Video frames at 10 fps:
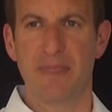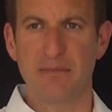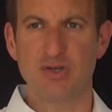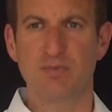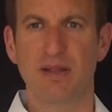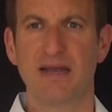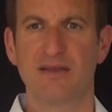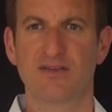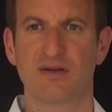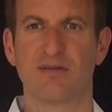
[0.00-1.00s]
image plane.
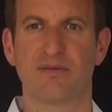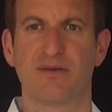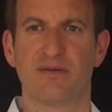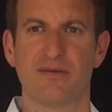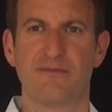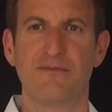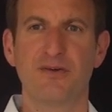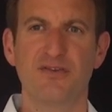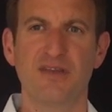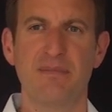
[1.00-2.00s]
That's kind of the
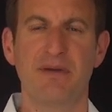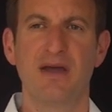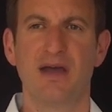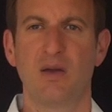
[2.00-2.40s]
first step.